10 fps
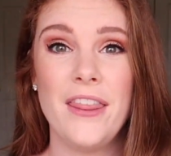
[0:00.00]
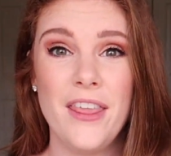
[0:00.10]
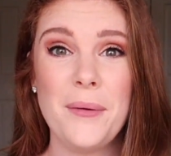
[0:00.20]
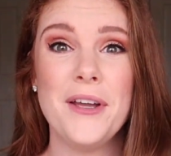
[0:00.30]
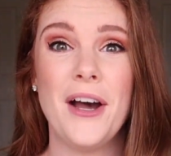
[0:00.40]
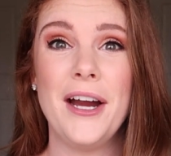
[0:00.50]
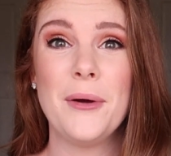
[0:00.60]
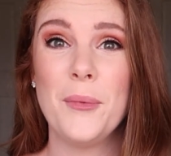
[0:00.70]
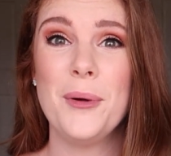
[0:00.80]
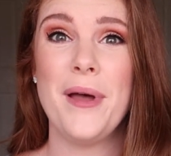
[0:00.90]
There we
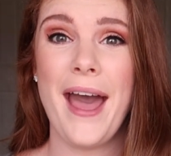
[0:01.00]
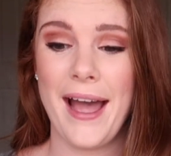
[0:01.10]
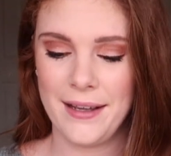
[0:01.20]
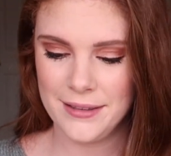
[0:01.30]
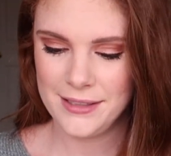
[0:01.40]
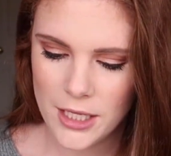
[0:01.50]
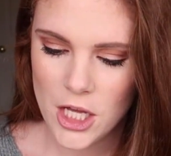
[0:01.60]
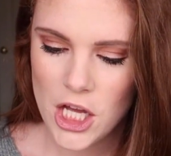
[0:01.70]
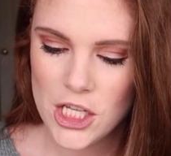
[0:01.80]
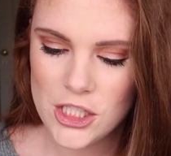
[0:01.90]
are. We're back.
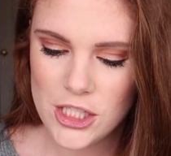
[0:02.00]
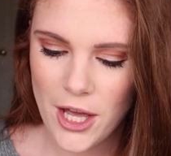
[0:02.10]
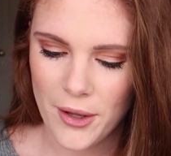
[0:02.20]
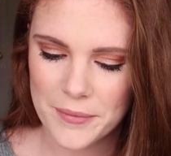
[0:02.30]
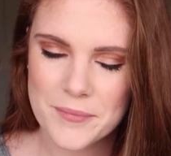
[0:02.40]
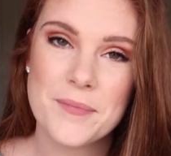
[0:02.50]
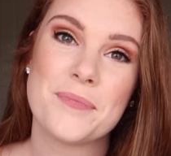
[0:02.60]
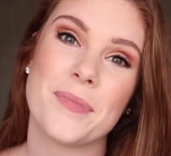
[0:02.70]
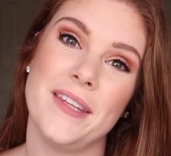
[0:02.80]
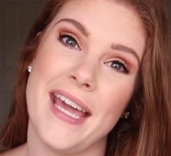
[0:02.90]
So,
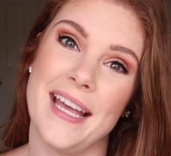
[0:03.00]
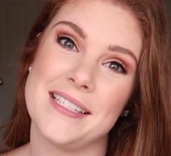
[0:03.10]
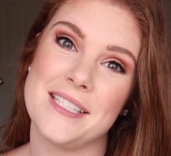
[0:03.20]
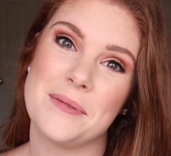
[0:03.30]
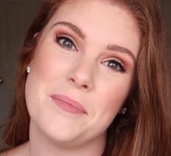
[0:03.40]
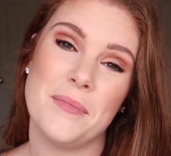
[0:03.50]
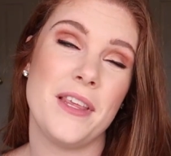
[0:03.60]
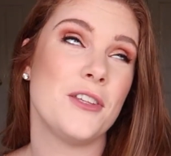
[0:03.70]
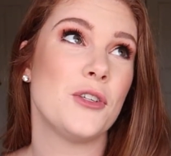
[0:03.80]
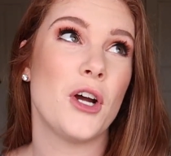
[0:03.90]
yes,
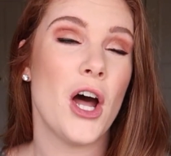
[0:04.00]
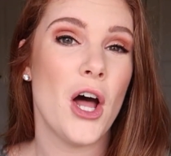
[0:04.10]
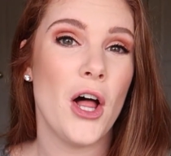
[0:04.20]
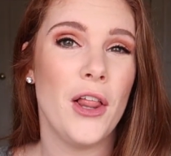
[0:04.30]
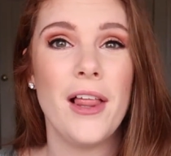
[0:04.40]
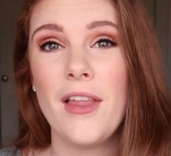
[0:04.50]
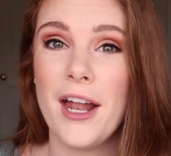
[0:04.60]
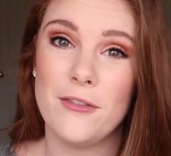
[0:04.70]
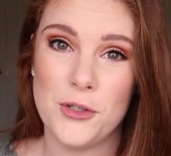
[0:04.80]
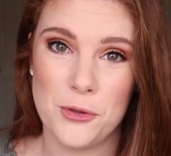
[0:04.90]
these are all a
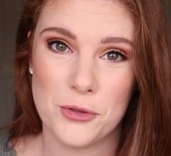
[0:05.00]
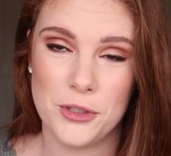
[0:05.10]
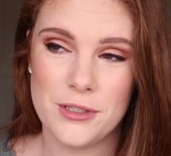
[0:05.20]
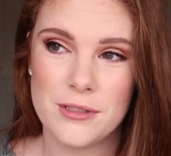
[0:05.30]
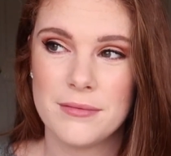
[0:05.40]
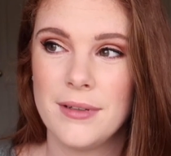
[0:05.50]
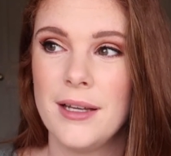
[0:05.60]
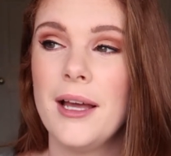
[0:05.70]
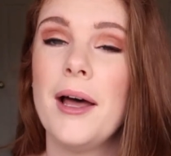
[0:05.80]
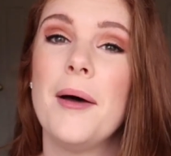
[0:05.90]
lot of neutrals,
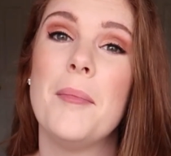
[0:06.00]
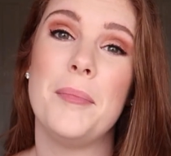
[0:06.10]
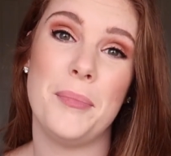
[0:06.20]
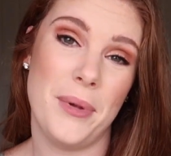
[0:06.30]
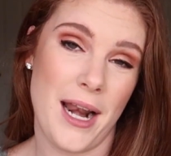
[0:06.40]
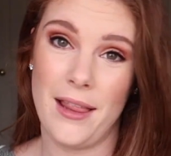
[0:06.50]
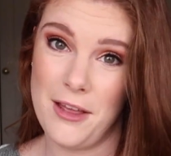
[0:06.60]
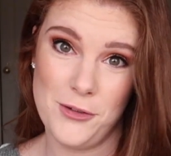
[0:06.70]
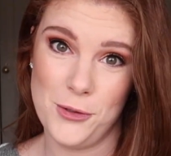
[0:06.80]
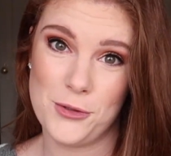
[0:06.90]
but I
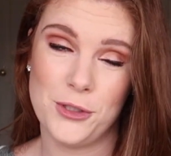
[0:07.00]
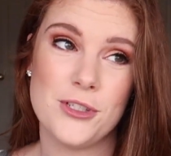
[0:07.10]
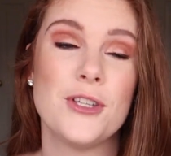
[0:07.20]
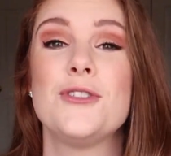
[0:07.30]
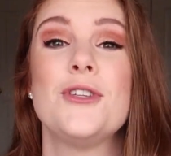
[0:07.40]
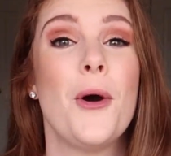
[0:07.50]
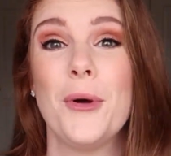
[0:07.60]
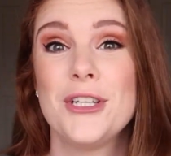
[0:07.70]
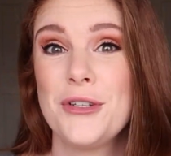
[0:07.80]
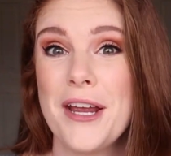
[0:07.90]
love neutrals. So it
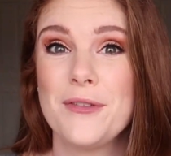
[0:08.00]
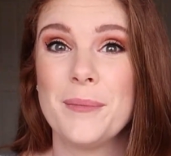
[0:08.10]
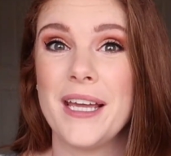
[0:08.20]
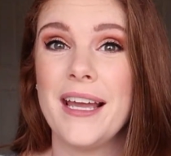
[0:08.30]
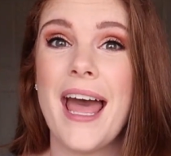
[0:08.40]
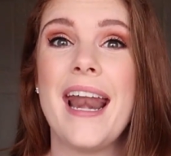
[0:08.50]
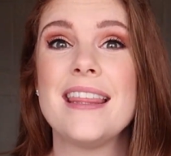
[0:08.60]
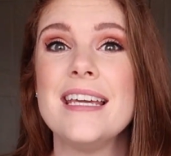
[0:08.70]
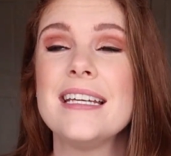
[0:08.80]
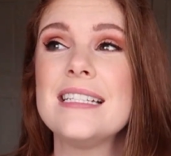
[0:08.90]
works great for me. And I
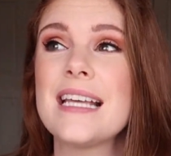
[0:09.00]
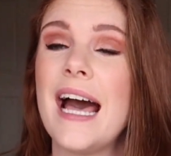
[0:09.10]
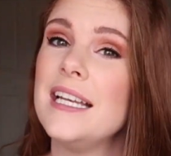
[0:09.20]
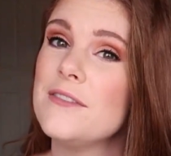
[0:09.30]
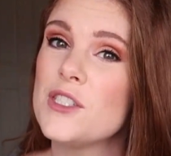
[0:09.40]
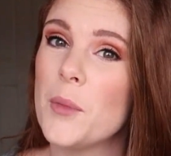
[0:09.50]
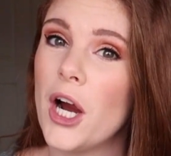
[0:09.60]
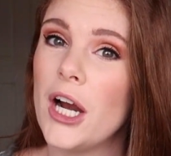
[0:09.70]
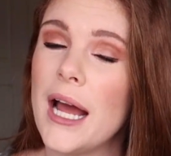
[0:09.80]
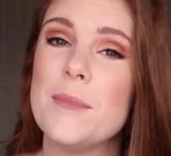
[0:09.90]
think it's kind of
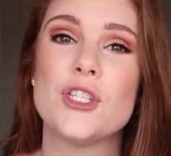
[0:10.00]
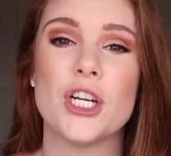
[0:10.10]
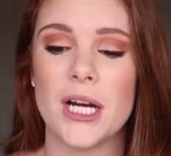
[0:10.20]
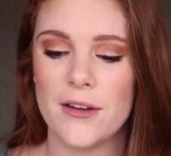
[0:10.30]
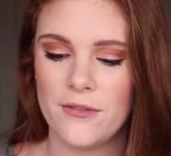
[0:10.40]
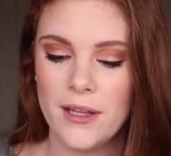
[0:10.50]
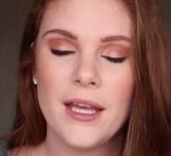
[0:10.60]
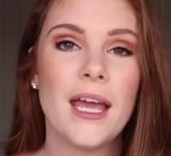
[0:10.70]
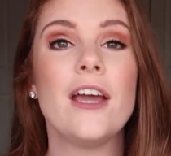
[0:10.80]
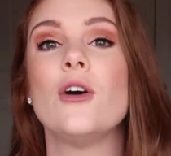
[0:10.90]
smart. I'm sure if
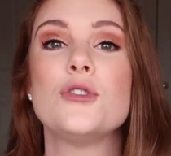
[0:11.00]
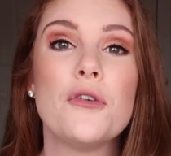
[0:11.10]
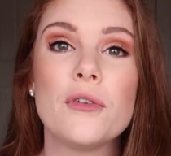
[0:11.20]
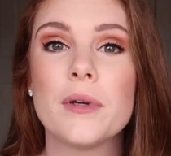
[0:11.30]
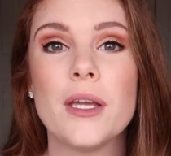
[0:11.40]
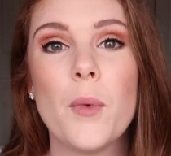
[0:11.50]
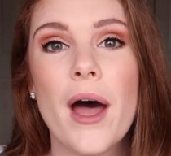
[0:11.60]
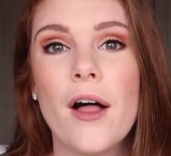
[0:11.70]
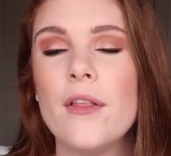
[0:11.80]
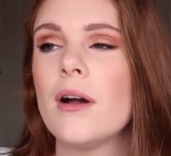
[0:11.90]
it goes over really
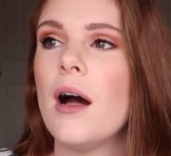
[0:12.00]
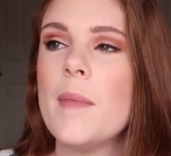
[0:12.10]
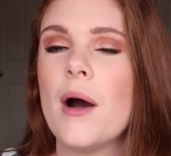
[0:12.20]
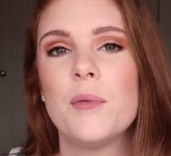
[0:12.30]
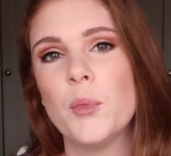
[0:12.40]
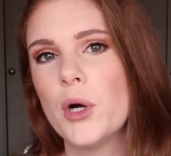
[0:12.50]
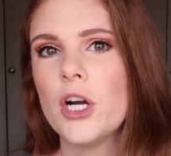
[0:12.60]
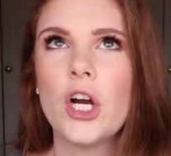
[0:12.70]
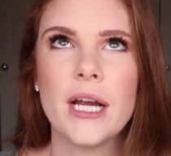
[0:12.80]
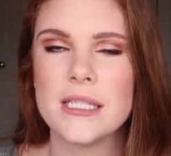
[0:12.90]
well, they'll come out with
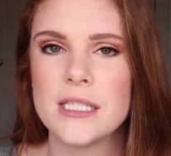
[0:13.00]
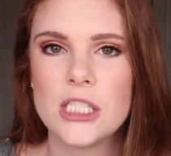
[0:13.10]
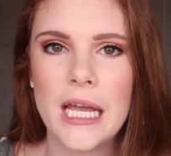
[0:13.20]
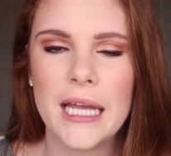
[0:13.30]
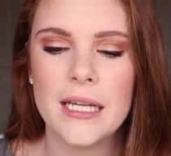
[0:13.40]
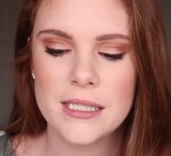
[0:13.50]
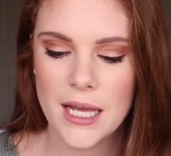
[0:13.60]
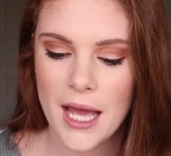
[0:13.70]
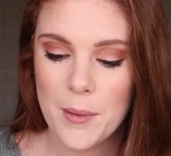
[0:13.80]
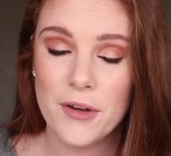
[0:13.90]
more crazy shades.
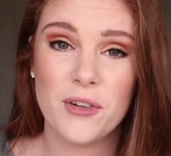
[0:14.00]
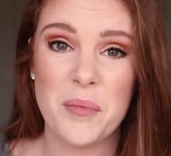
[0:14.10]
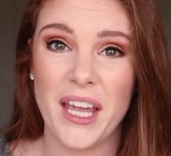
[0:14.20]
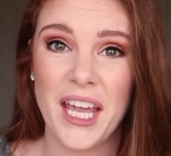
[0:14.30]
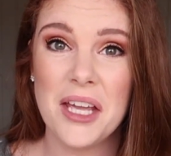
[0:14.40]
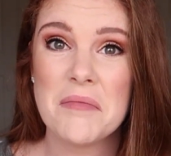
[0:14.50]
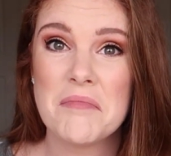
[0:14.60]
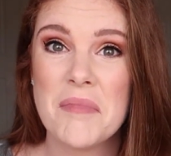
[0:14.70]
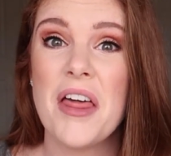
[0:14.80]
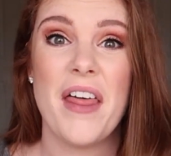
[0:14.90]
But for me,
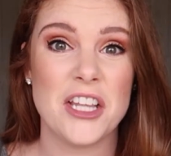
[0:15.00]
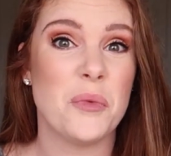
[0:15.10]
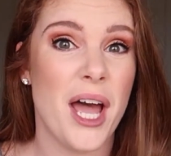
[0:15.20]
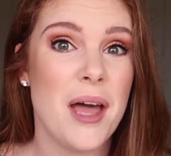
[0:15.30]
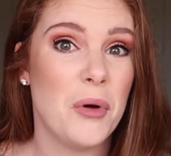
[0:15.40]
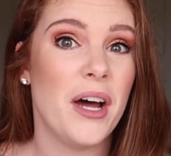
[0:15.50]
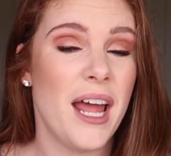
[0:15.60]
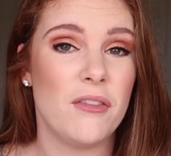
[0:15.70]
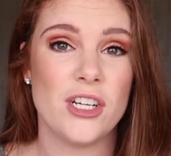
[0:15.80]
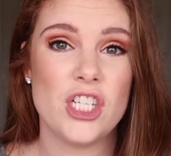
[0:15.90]
that's why I bought
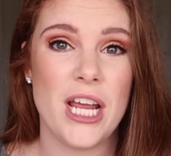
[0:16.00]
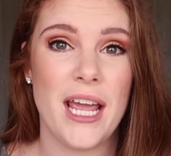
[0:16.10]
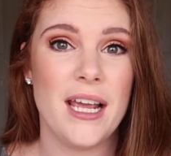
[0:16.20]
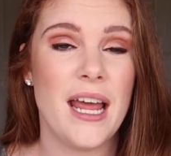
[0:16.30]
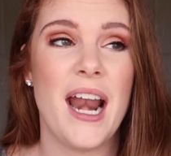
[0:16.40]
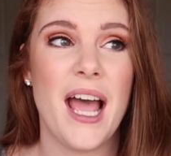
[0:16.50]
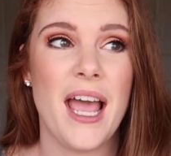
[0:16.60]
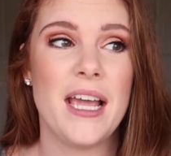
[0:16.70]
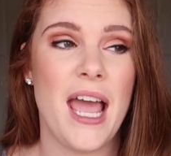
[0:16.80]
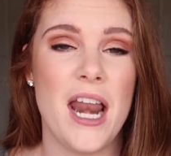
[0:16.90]
every shade, and
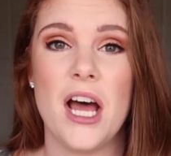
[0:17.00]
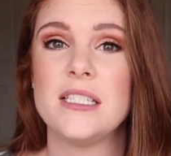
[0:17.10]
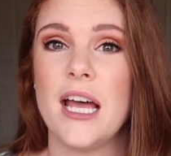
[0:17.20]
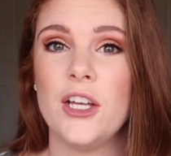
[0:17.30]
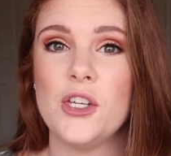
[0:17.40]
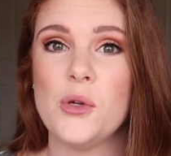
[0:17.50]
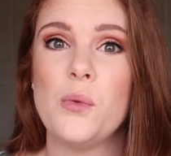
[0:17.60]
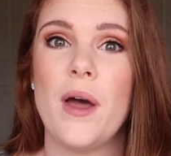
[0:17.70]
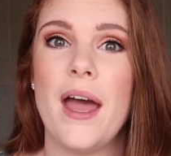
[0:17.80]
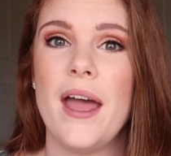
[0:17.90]
I cannot tell
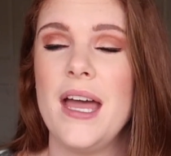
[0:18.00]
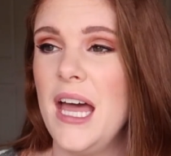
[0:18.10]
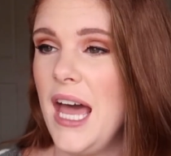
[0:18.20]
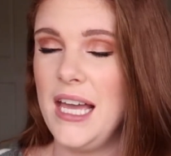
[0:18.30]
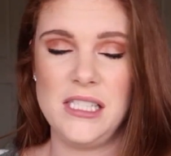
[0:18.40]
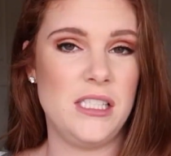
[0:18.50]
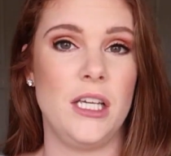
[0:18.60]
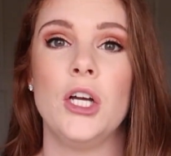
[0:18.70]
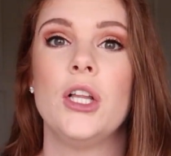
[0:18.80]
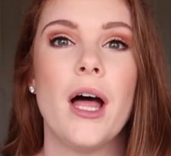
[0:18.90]
you a
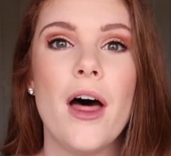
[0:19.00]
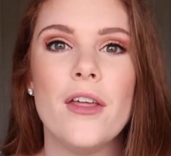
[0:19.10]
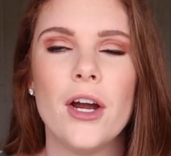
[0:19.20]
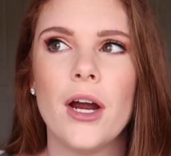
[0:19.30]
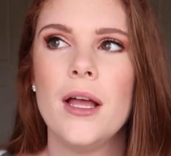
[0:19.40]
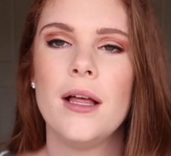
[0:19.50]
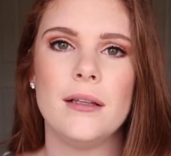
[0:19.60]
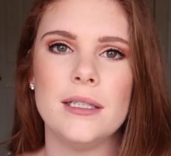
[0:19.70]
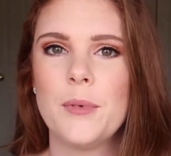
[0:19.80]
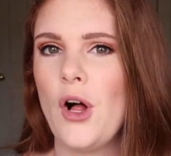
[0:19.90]
single other
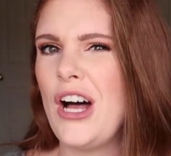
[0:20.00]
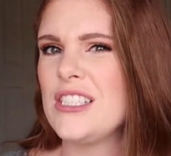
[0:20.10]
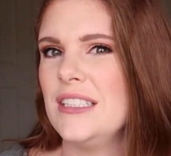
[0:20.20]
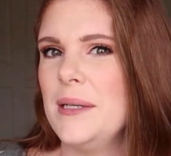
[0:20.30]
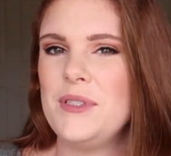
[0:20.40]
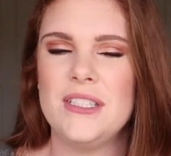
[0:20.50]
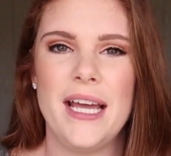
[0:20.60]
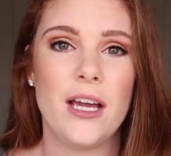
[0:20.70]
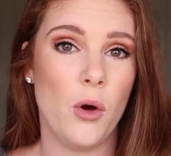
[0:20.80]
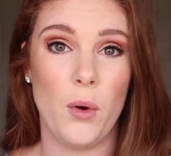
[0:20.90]
lip gloss
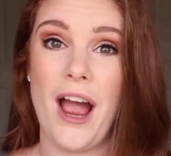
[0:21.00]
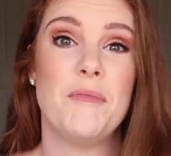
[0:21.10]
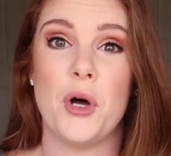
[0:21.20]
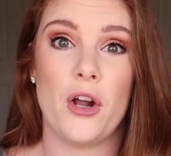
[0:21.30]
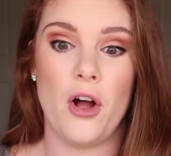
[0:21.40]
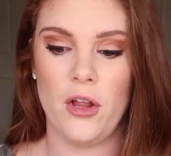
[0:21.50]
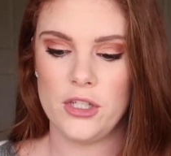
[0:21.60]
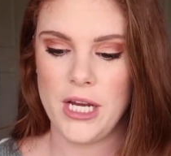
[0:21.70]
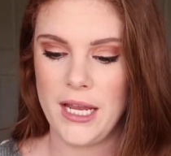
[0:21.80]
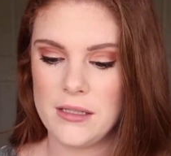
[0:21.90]
lipstick where I bought all the
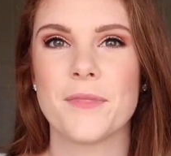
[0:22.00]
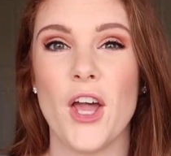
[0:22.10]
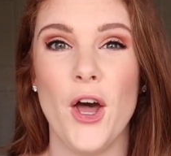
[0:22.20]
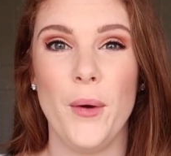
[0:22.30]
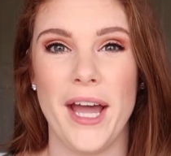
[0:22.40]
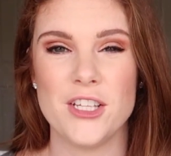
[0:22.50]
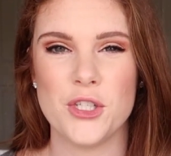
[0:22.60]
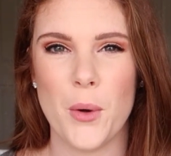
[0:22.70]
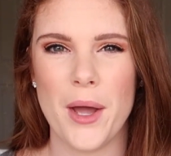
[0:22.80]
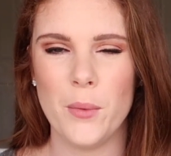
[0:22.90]
shades. Okay,
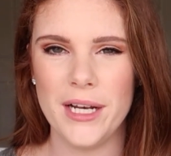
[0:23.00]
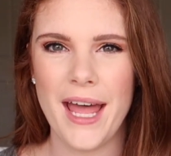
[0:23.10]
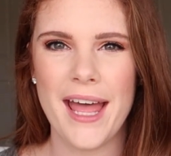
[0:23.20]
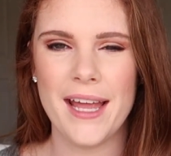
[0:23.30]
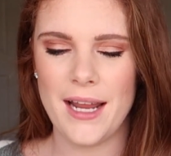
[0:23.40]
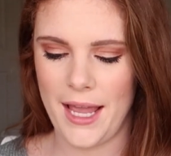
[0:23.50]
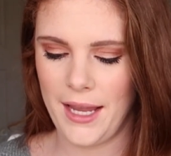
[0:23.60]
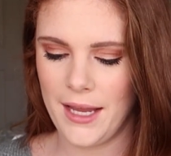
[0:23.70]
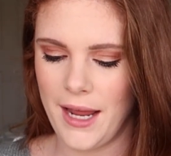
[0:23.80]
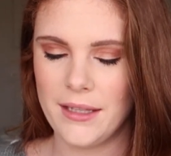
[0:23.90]
so I went ahead
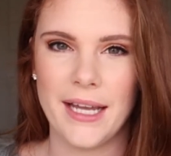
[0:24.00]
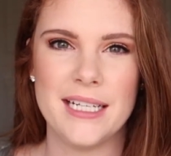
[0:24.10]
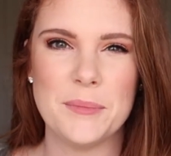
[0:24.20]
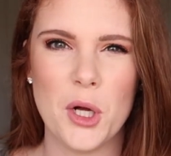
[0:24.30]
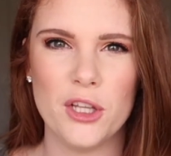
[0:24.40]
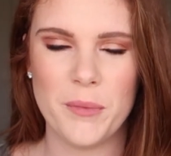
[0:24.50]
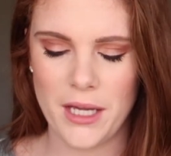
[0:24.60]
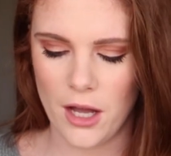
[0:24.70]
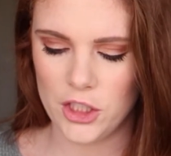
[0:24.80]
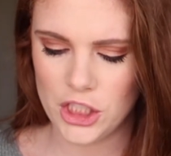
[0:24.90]
and I lined up all of my
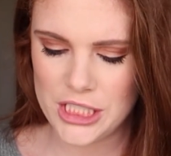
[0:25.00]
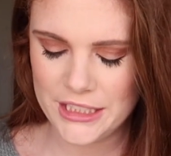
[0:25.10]
colors.